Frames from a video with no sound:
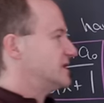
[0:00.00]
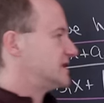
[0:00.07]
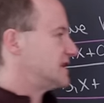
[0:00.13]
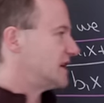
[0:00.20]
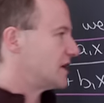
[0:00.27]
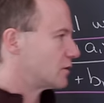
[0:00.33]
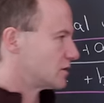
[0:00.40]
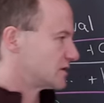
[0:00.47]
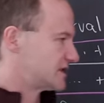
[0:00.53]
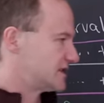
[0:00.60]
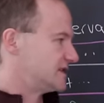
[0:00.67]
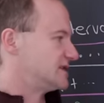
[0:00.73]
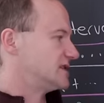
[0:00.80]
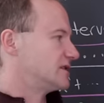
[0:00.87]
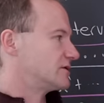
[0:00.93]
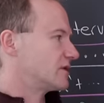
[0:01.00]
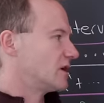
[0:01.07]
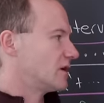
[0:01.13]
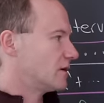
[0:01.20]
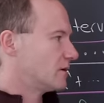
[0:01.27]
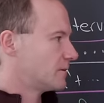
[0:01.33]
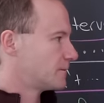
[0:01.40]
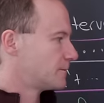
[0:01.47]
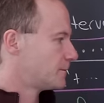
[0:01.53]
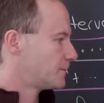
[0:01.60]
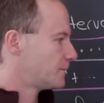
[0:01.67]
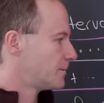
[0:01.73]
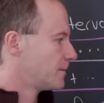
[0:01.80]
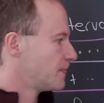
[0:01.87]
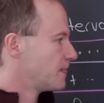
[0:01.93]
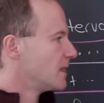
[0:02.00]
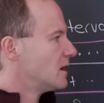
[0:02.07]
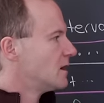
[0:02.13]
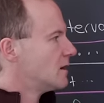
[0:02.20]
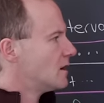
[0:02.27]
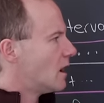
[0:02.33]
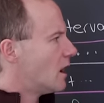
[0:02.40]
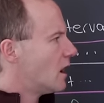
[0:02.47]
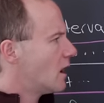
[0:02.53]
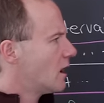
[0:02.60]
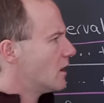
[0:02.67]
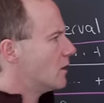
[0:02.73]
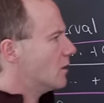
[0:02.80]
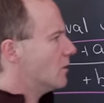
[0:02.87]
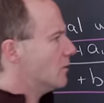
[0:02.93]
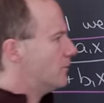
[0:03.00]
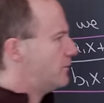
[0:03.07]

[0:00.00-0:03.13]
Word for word: is equal to zero. Oh,